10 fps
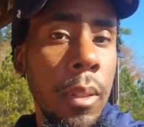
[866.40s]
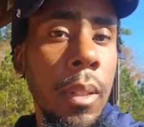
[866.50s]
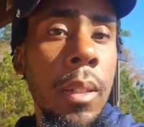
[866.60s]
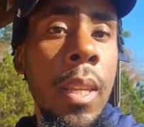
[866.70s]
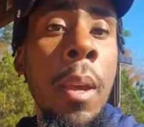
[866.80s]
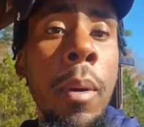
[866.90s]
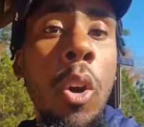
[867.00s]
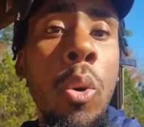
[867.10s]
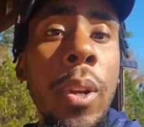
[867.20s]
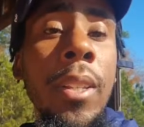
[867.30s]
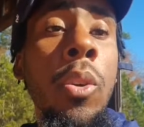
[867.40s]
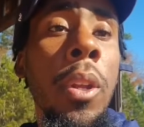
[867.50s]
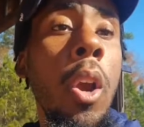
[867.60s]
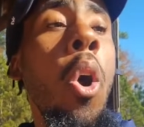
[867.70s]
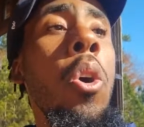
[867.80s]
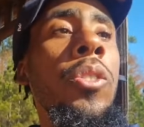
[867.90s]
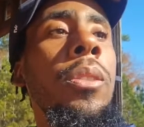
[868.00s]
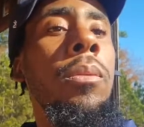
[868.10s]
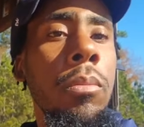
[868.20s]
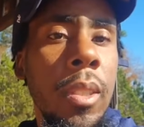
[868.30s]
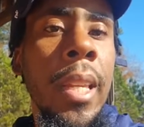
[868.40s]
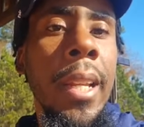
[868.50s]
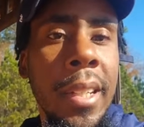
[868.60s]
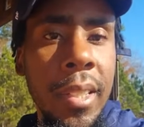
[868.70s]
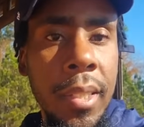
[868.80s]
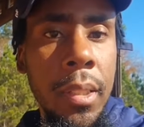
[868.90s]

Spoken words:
chemical that's gonna cause sickness.